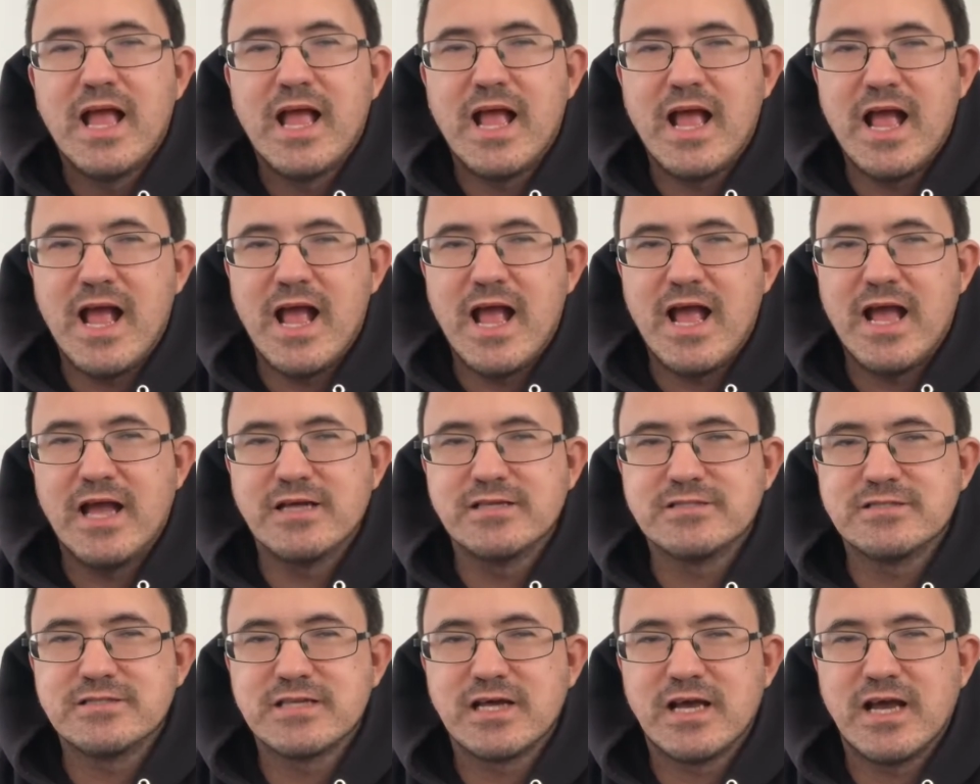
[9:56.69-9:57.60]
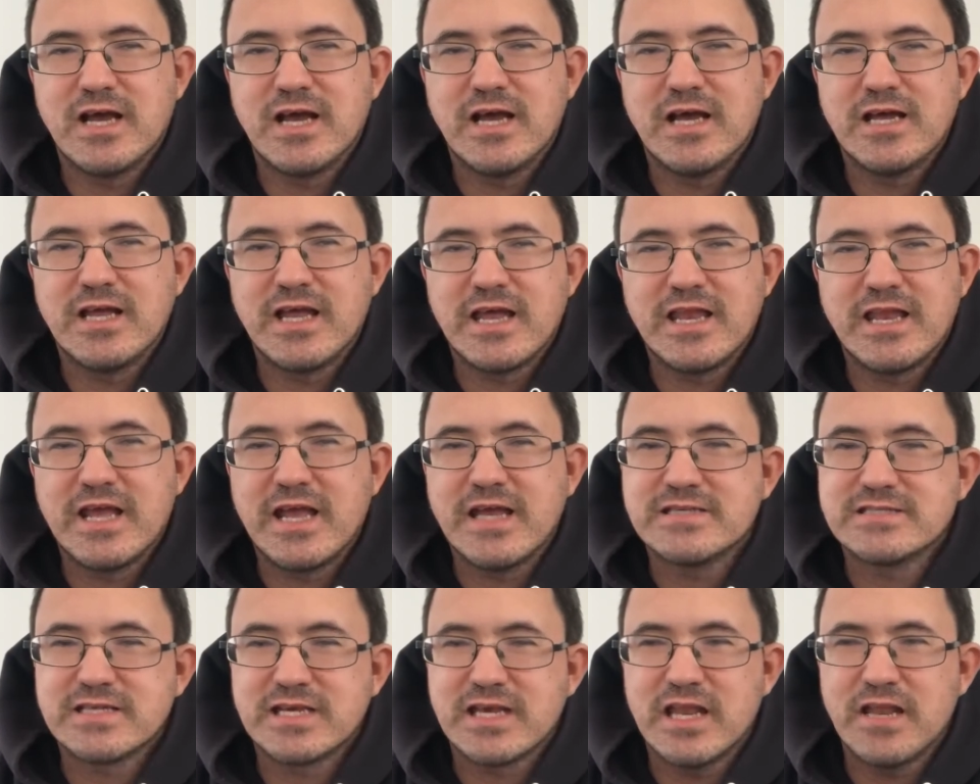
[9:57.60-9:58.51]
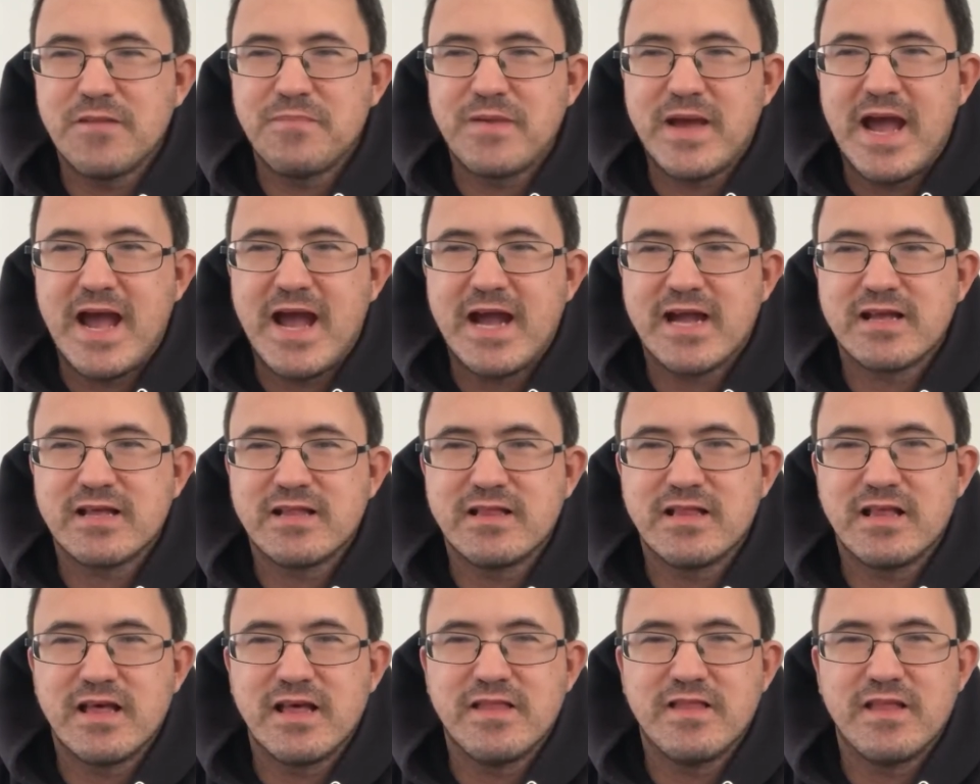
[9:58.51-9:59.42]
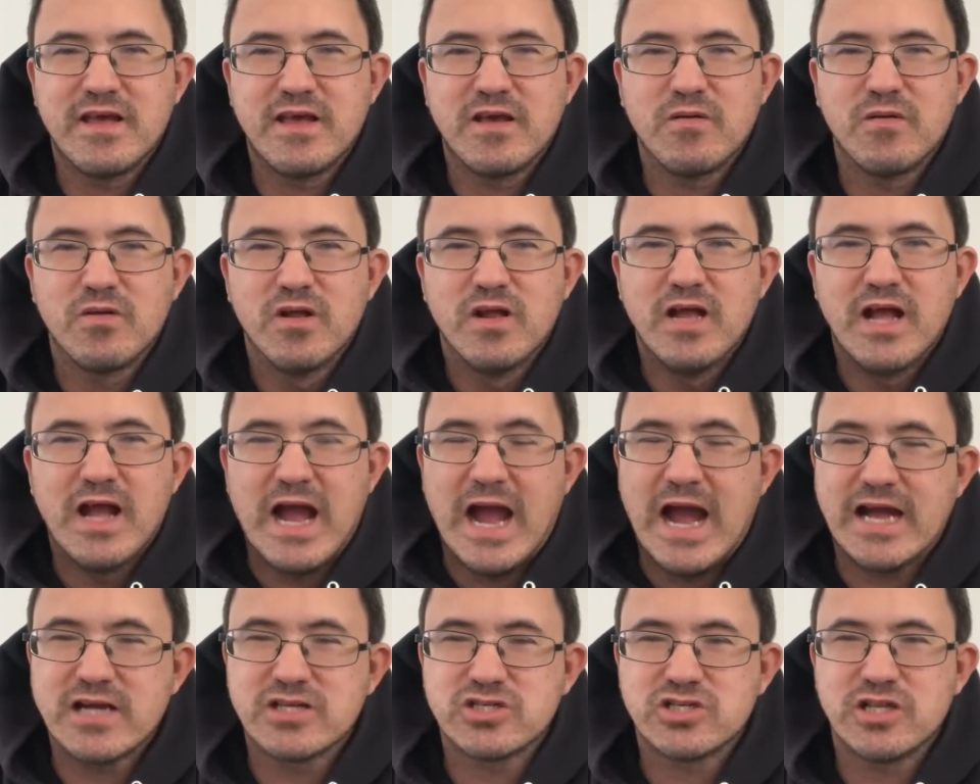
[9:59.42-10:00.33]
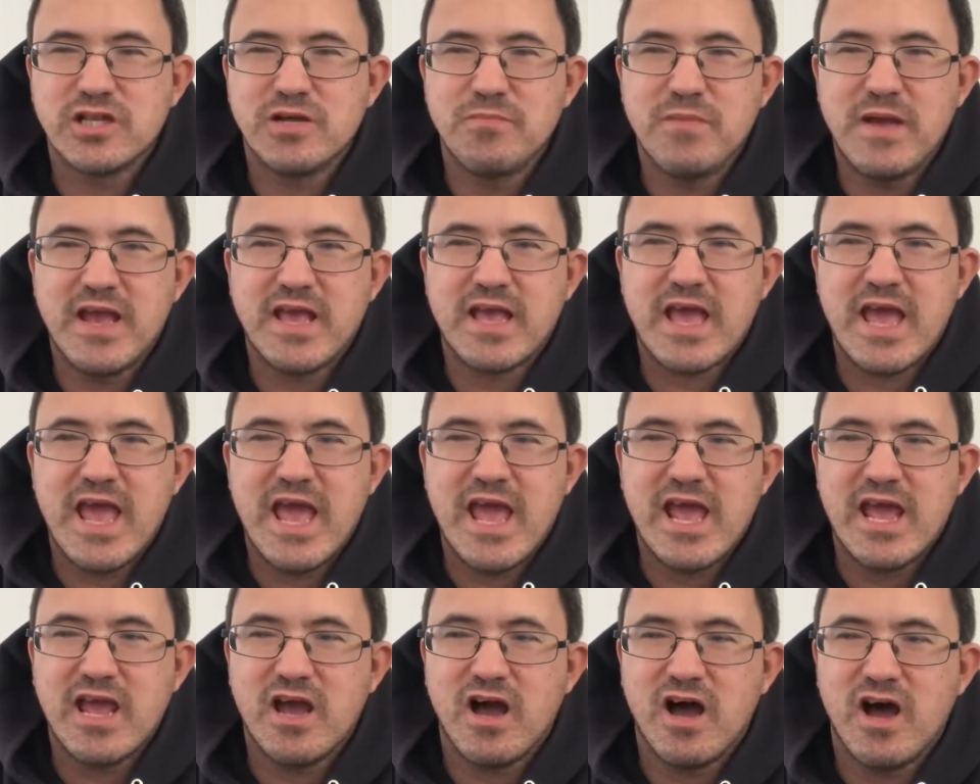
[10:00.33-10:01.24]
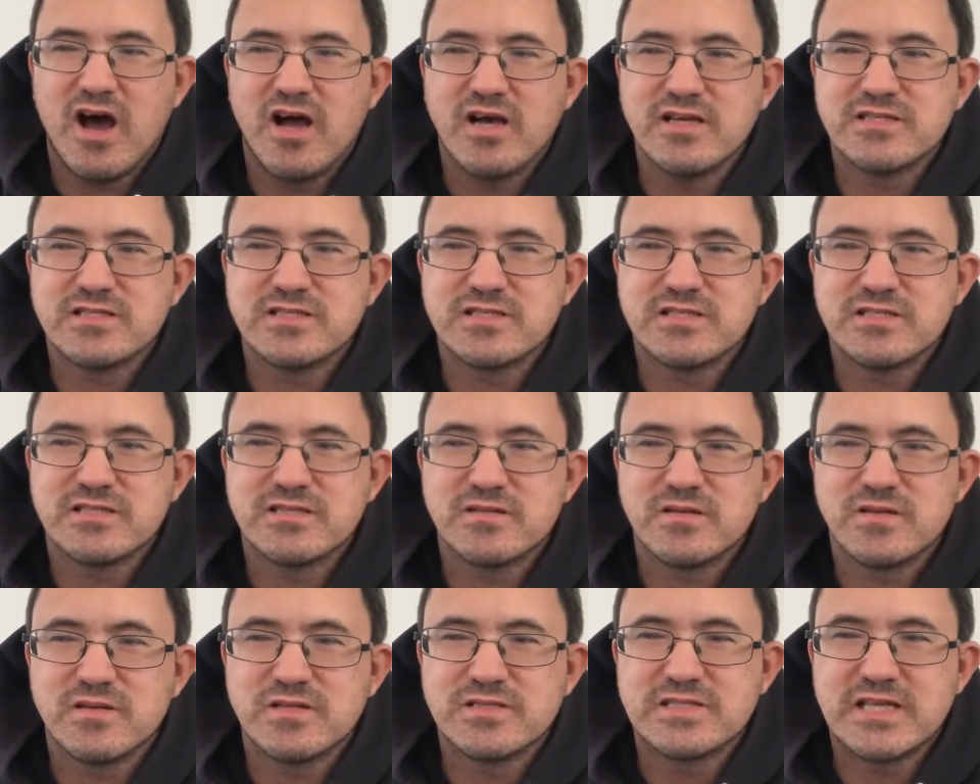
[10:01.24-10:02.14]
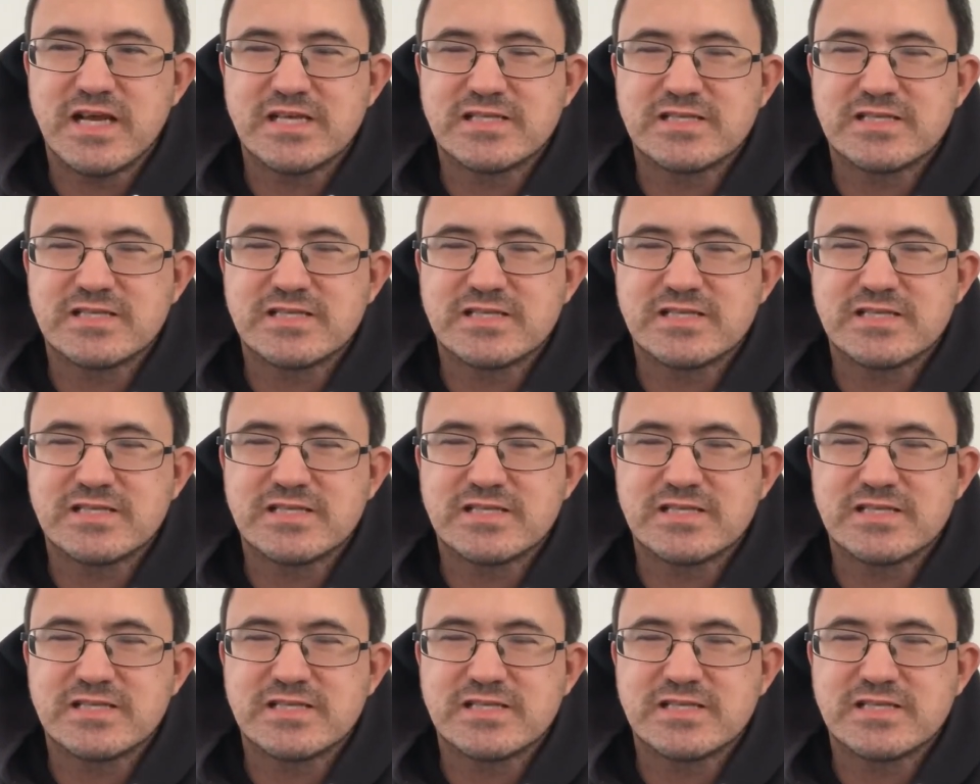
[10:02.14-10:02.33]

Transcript: and he has to get it back, and they actually make a sex